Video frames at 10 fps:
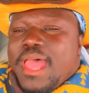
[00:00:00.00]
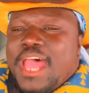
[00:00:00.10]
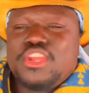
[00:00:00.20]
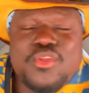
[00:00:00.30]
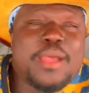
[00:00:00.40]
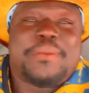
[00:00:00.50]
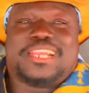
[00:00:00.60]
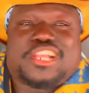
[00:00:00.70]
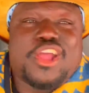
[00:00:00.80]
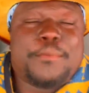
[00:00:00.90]
I know
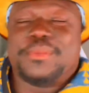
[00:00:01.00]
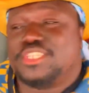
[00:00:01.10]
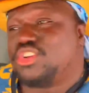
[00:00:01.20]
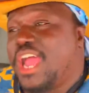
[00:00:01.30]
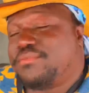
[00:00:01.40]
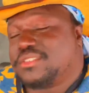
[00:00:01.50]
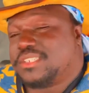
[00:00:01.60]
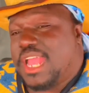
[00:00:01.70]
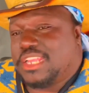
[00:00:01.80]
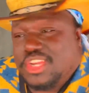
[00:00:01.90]
about the company
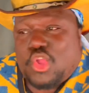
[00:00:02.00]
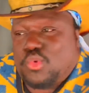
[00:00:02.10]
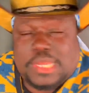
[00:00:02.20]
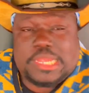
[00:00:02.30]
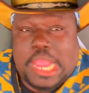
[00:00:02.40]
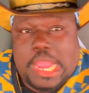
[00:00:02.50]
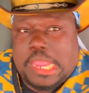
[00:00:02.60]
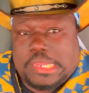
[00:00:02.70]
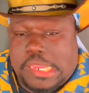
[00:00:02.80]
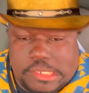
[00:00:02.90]
drivers now, you know,
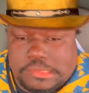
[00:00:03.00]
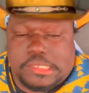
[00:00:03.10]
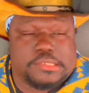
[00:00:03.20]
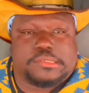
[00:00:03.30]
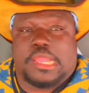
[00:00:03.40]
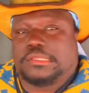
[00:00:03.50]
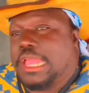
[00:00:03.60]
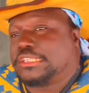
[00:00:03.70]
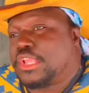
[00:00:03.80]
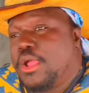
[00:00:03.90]

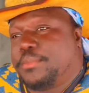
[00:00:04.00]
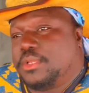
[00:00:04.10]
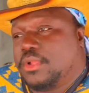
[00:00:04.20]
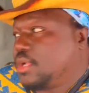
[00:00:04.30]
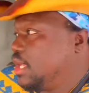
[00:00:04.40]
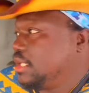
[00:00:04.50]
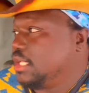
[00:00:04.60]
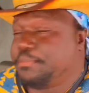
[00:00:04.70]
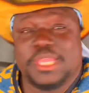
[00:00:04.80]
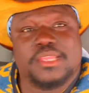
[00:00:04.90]
that's company, okay?
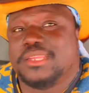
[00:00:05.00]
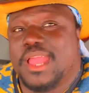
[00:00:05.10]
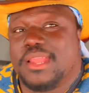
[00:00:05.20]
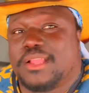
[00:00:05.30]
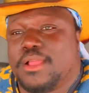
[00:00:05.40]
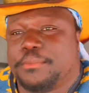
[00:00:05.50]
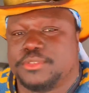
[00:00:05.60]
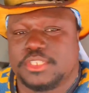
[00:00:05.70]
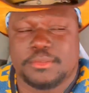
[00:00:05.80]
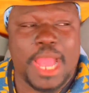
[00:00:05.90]
They $1 billion
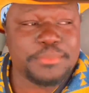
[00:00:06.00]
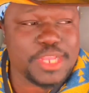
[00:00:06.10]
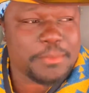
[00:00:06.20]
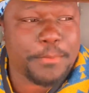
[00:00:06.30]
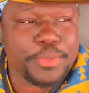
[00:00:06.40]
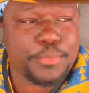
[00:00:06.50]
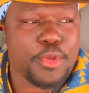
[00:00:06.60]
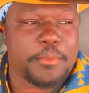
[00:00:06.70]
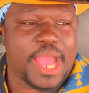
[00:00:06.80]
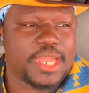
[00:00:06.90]
competition. I'm talking about
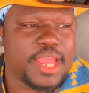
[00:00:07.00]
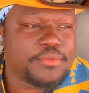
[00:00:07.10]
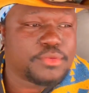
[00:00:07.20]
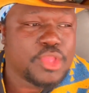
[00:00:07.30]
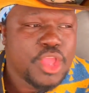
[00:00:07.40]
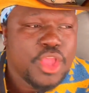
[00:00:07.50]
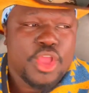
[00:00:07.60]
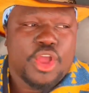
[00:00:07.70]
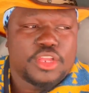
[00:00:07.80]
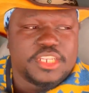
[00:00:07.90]
people on my level
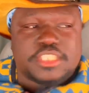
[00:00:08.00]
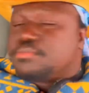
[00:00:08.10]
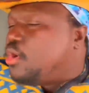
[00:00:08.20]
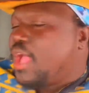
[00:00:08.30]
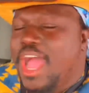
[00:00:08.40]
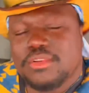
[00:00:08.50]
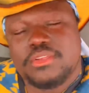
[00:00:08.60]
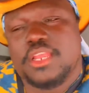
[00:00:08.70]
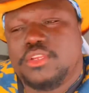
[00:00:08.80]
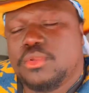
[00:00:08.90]
or this small. How
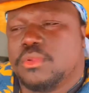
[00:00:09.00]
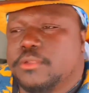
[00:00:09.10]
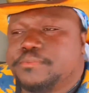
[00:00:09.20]
did they do